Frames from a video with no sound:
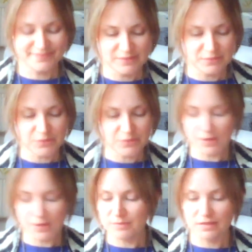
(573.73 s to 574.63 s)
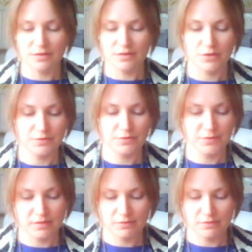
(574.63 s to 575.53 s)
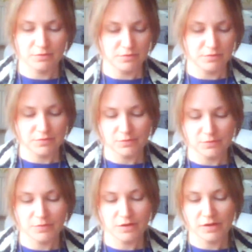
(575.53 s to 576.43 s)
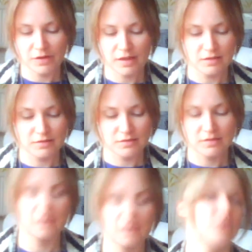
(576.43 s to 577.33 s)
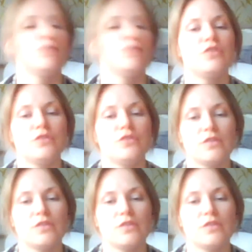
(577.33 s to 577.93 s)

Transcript: we'll come together and bring our hands together and just